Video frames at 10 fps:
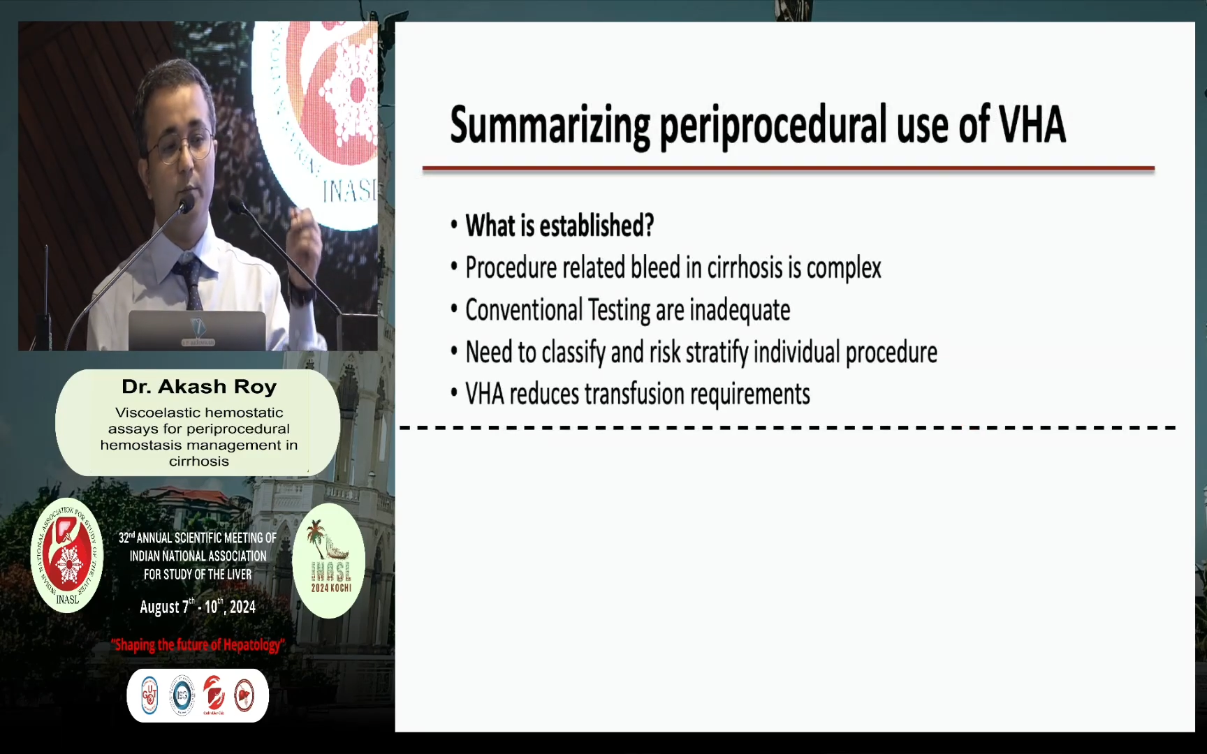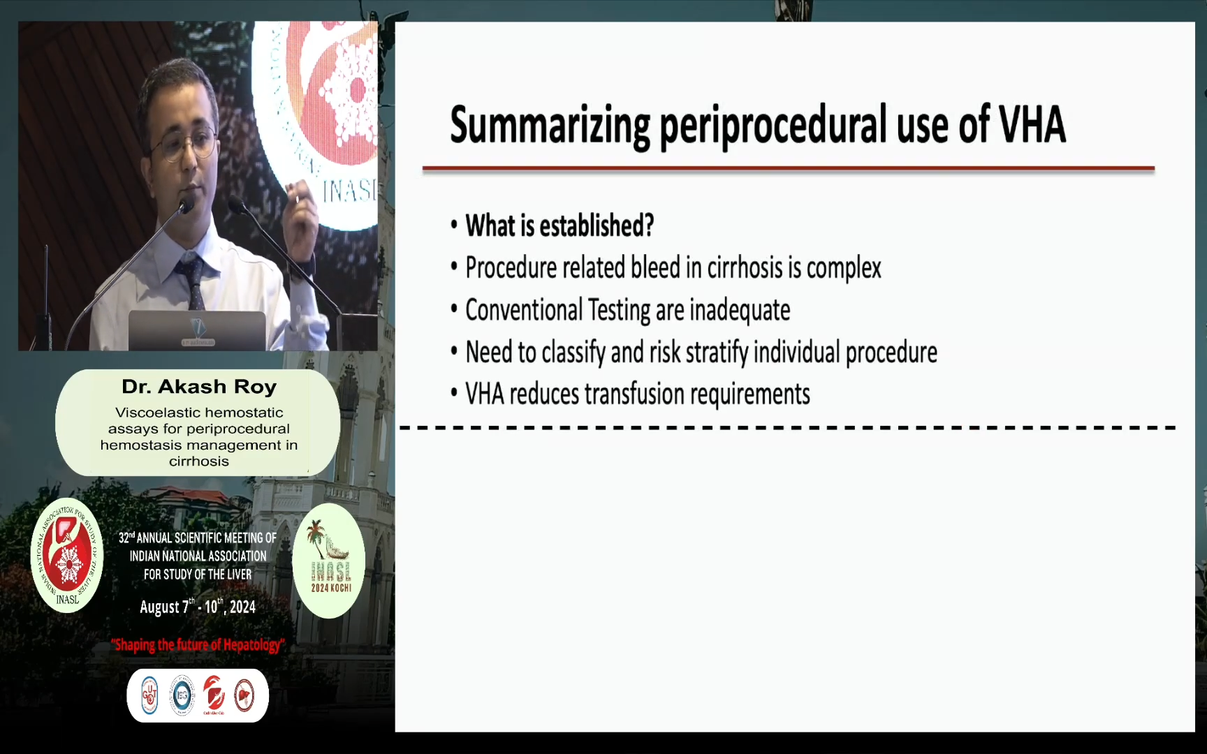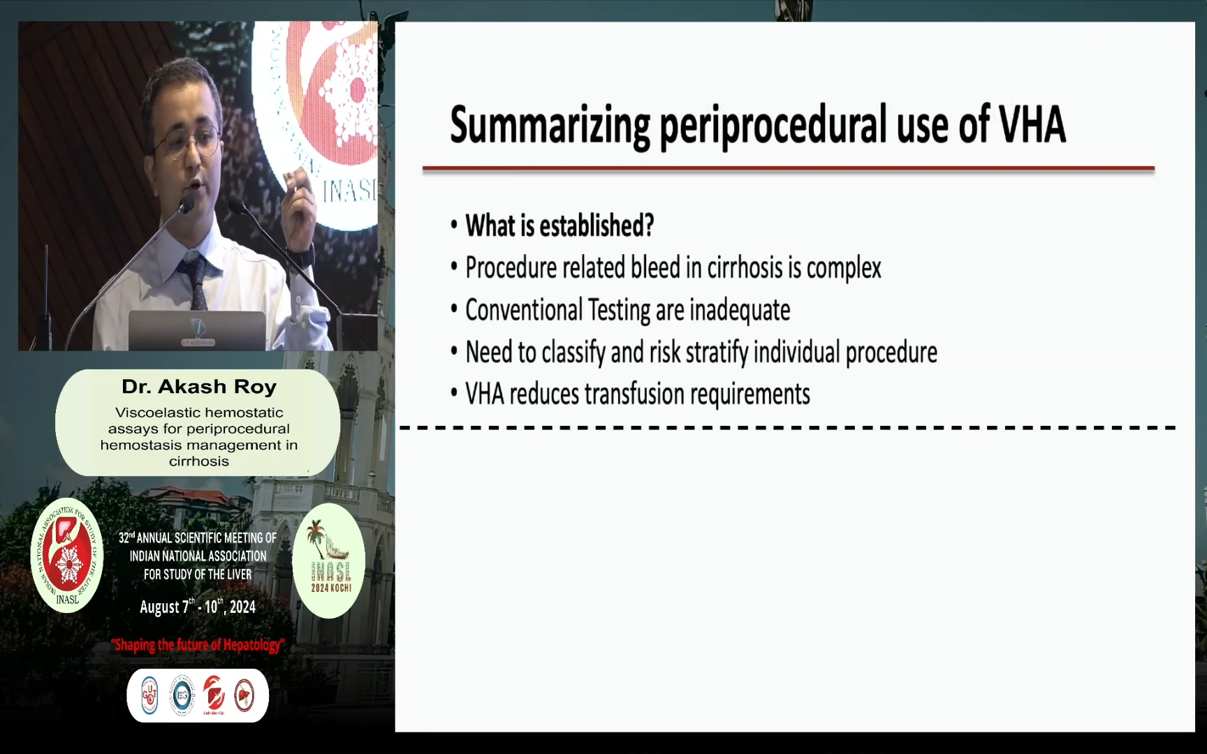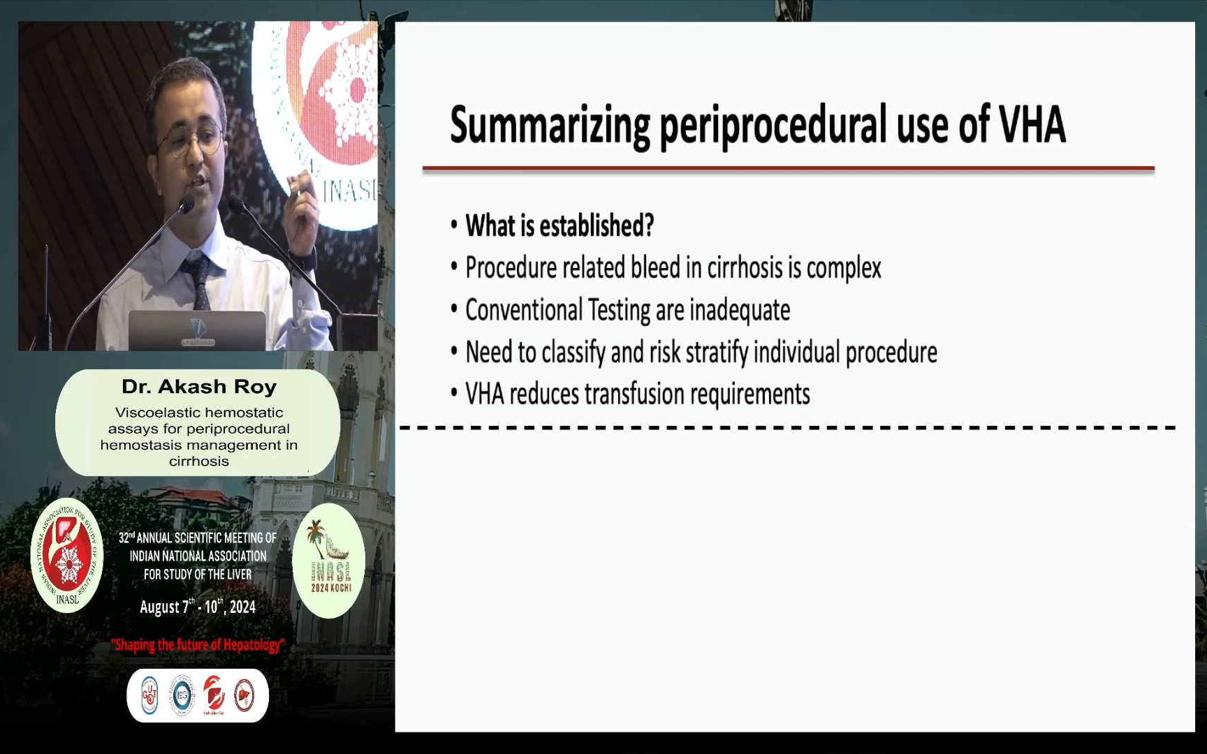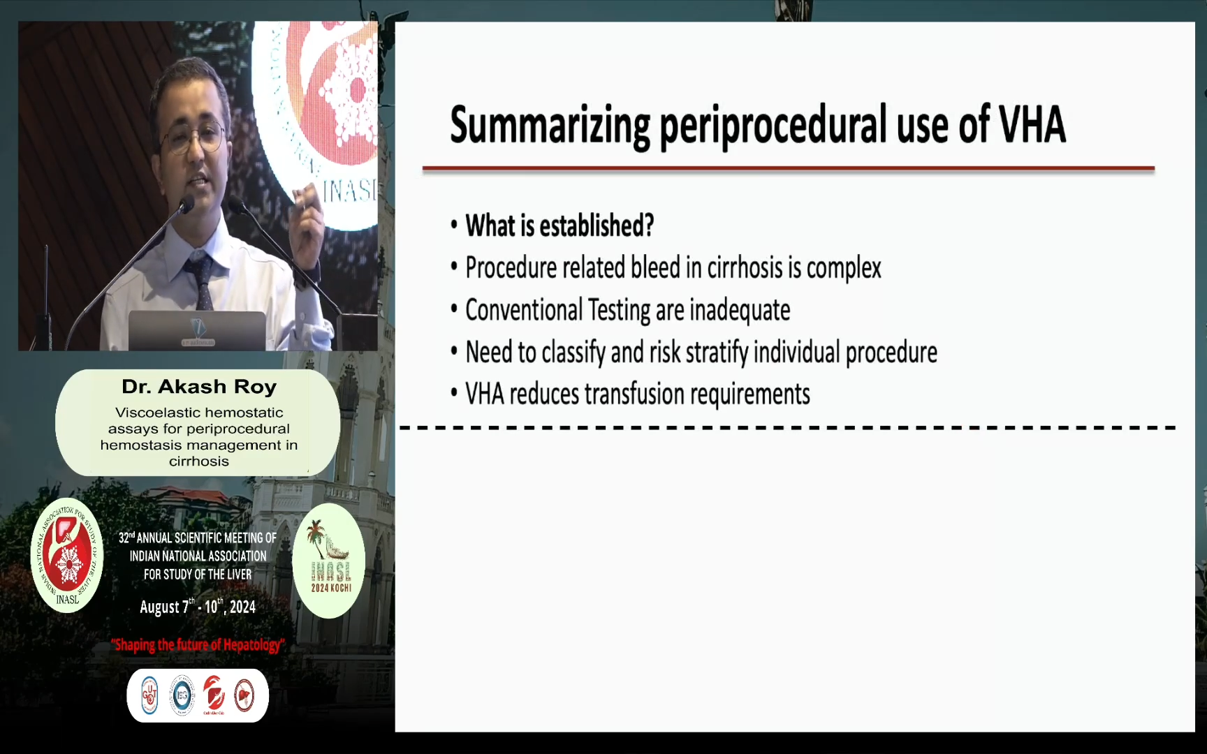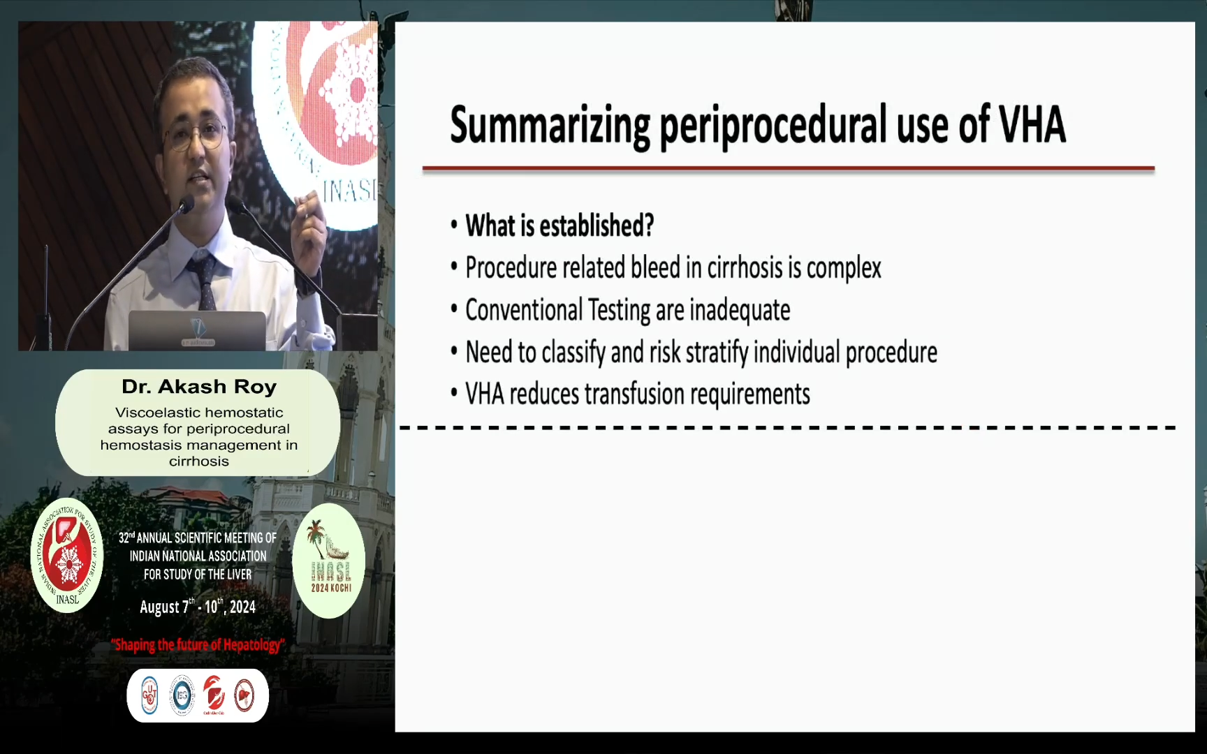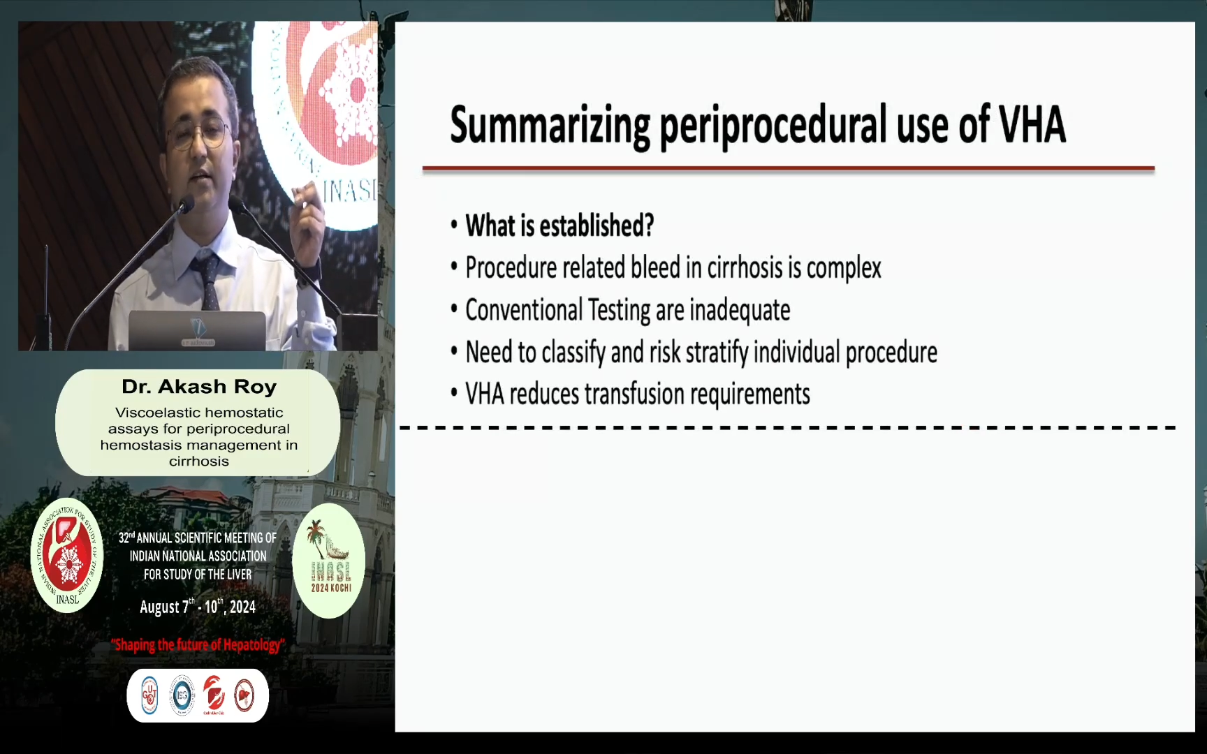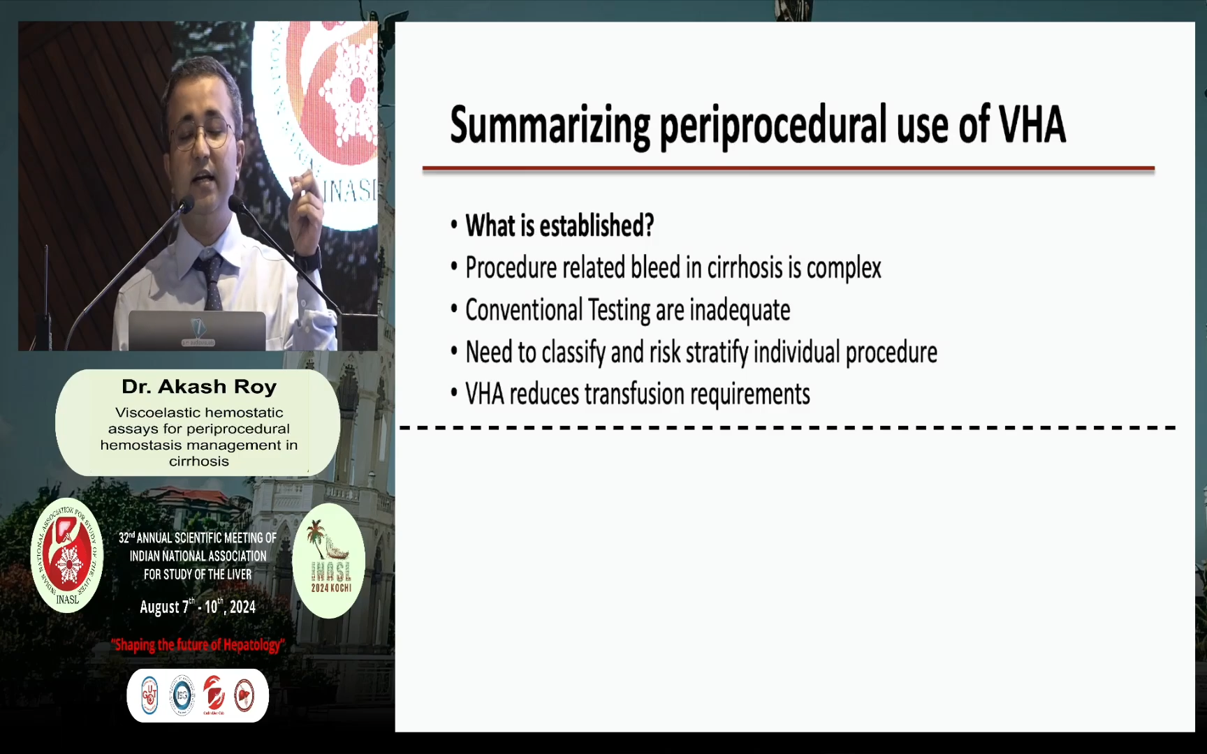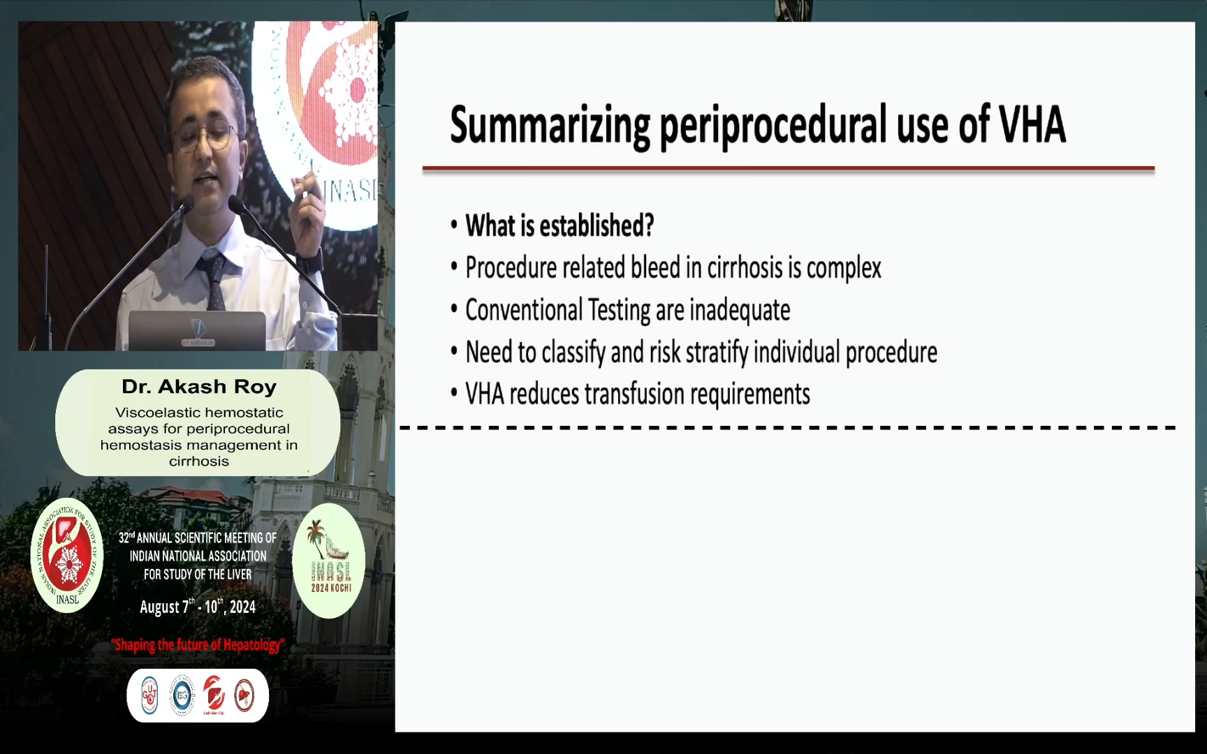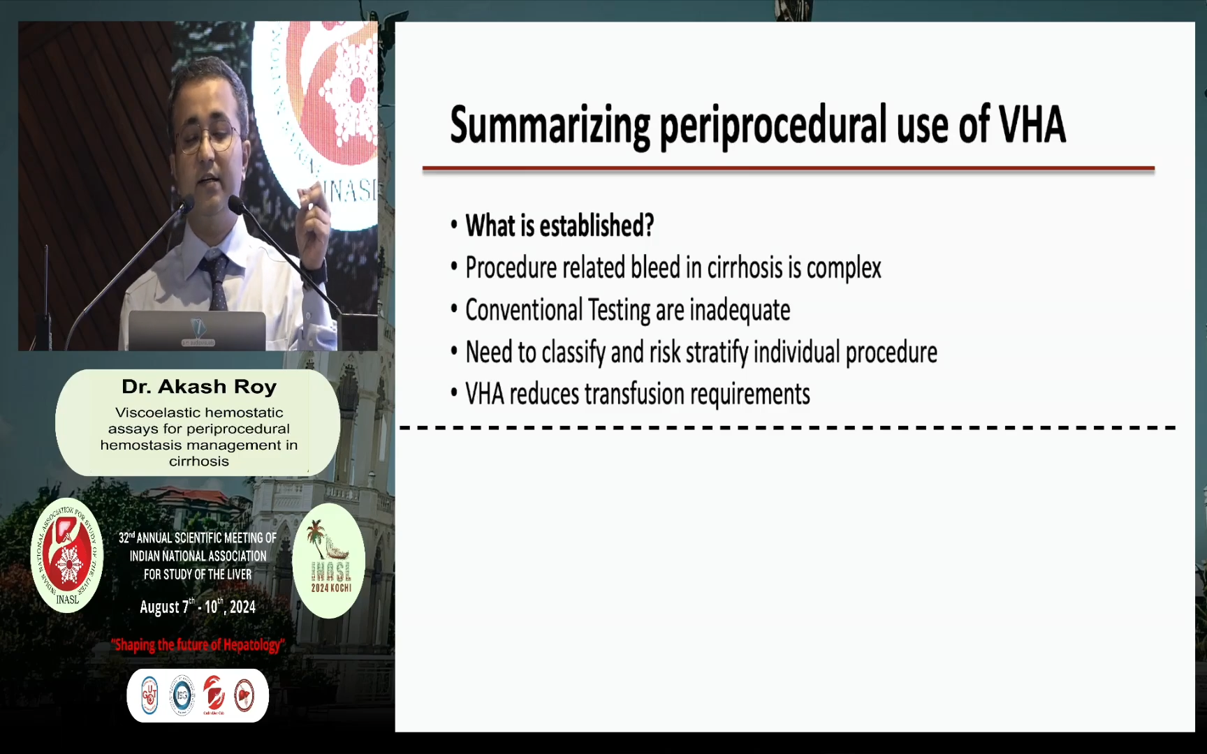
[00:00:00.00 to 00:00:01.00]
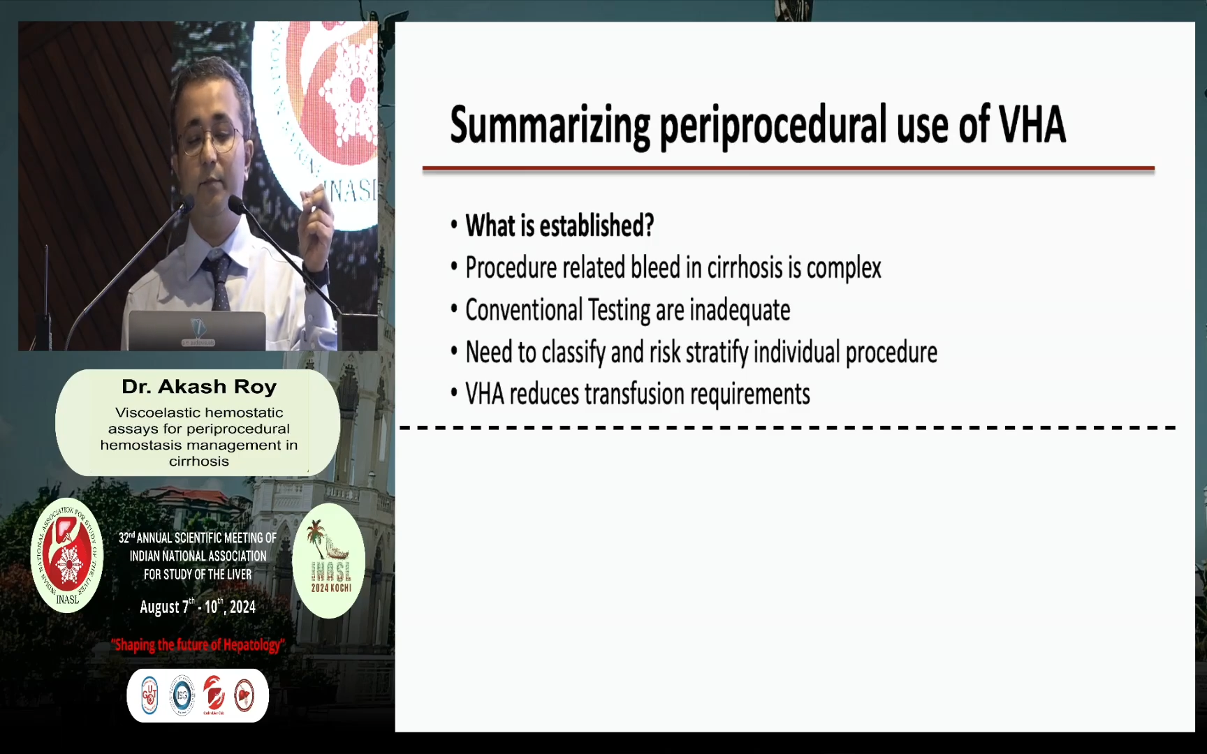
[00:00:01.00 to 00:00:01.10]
Procedure-related